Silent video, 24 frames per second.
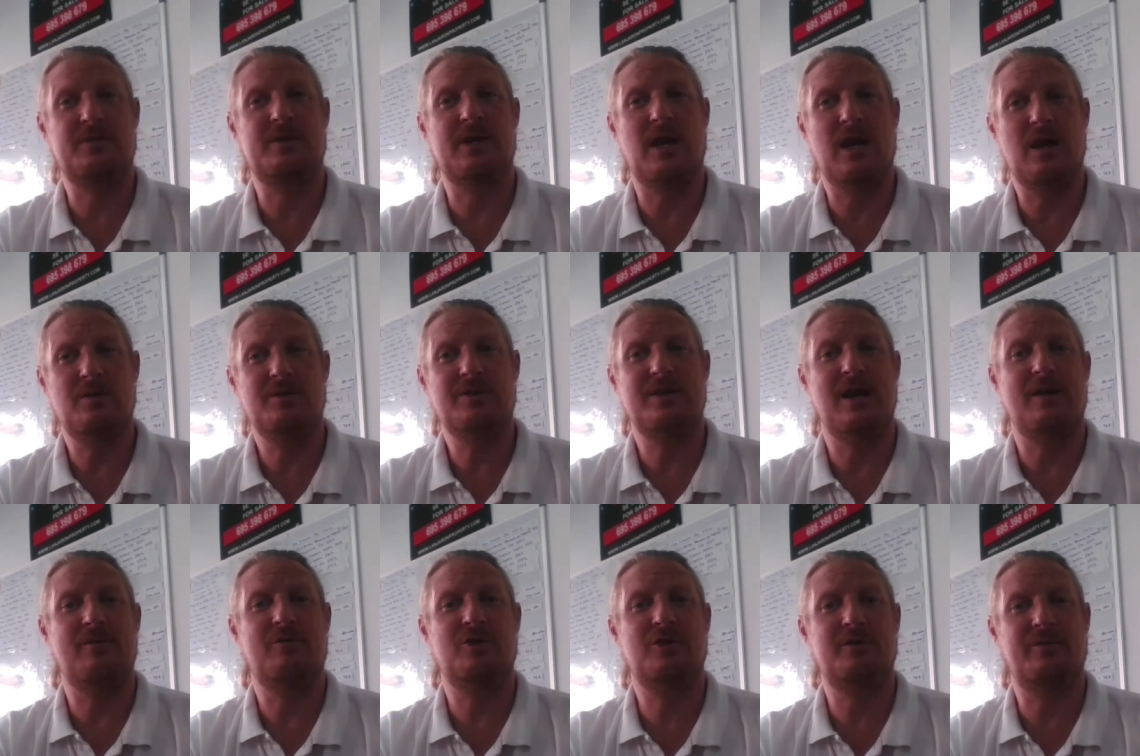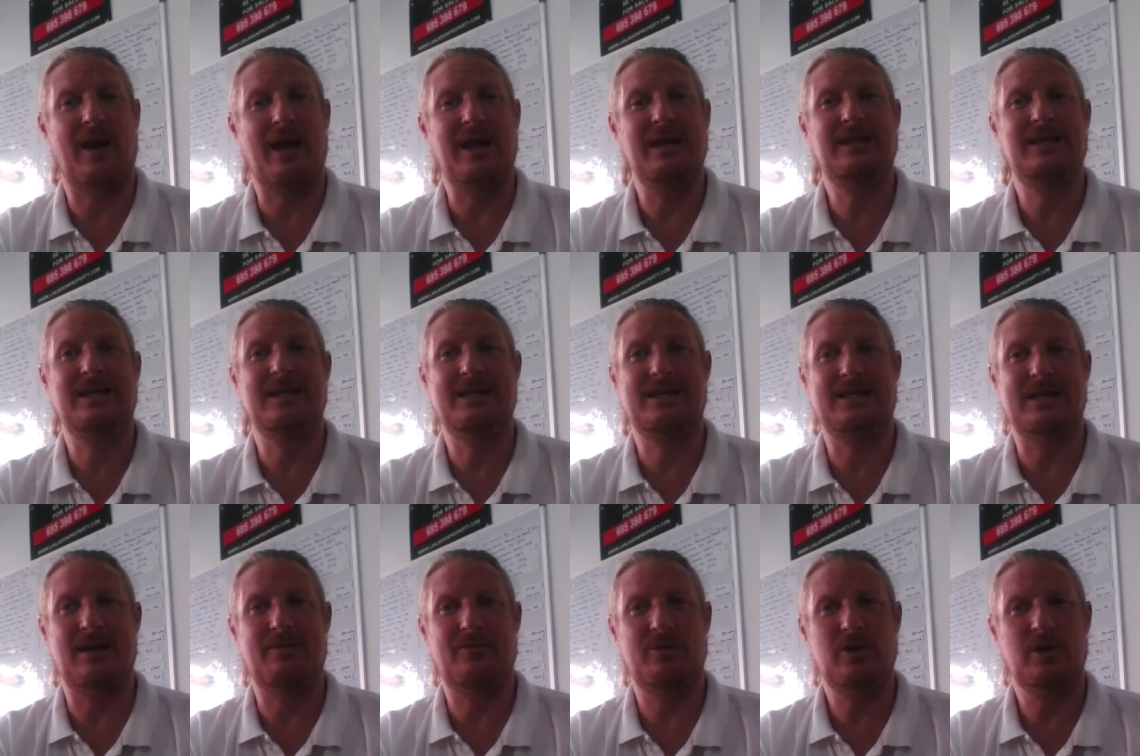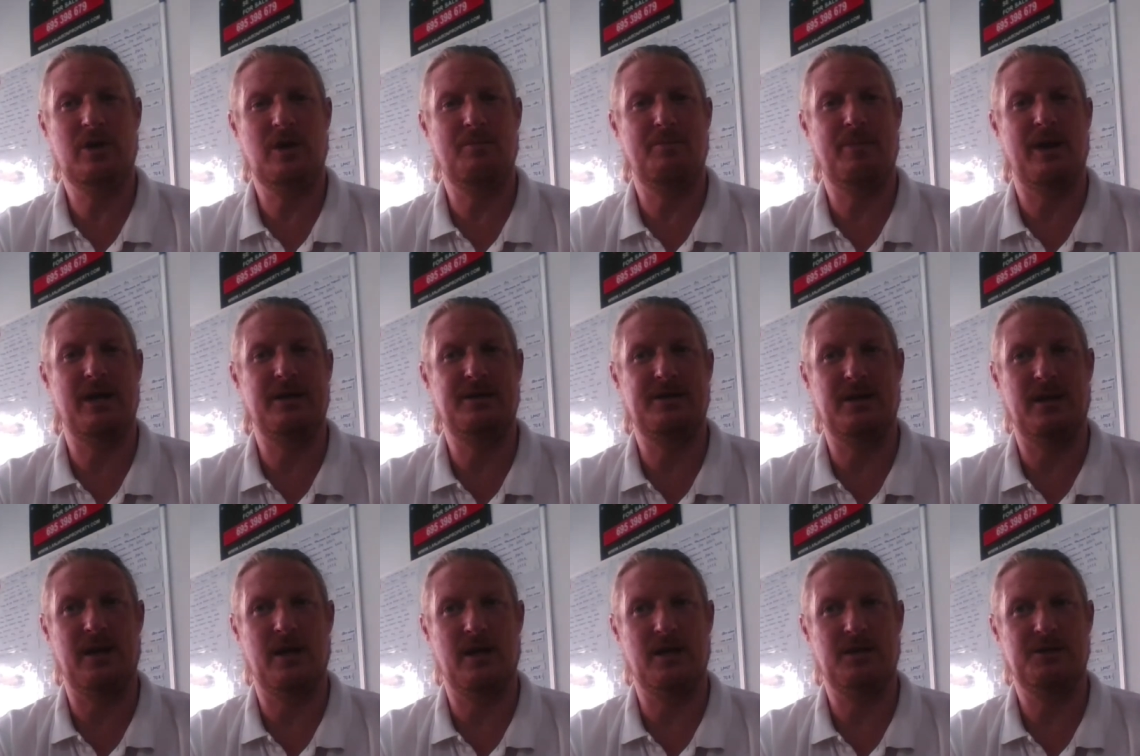for sales, an average of 87 compared
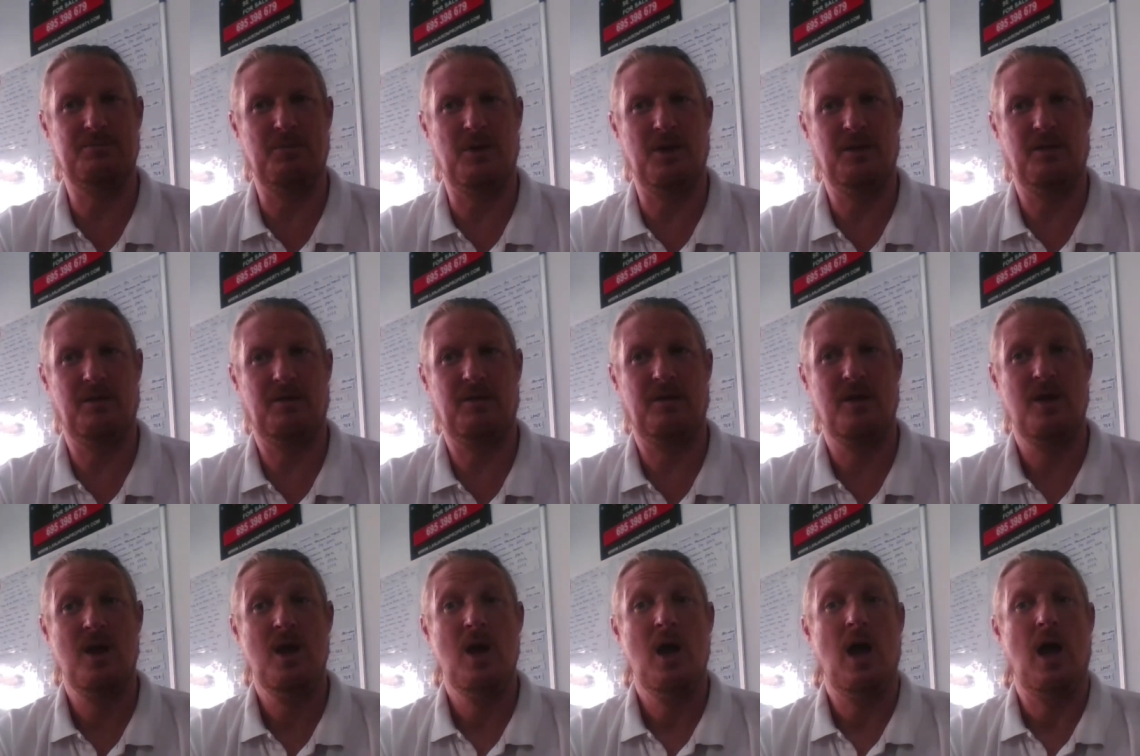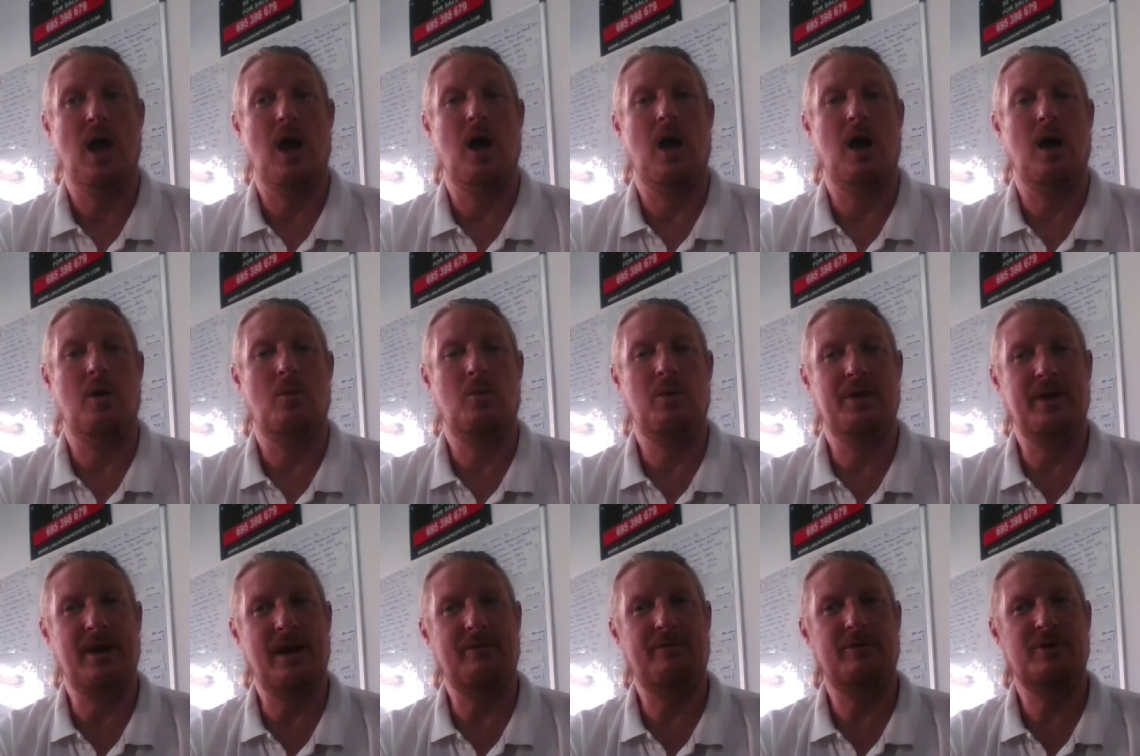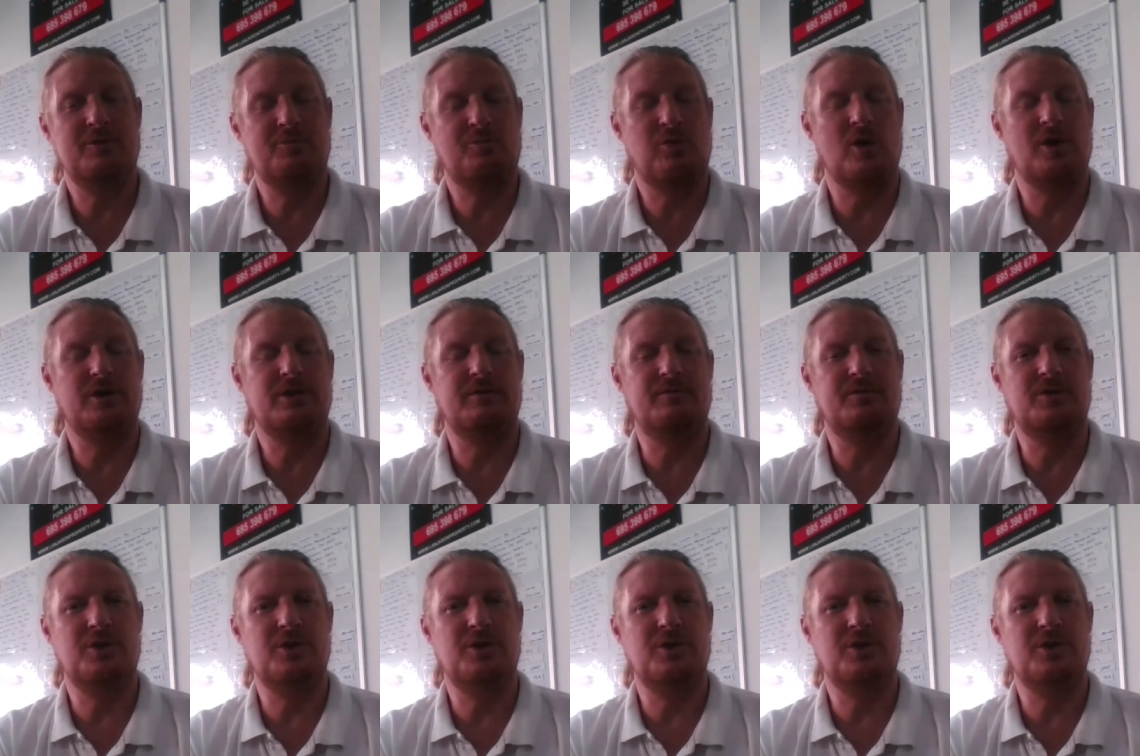to last month, with an average price of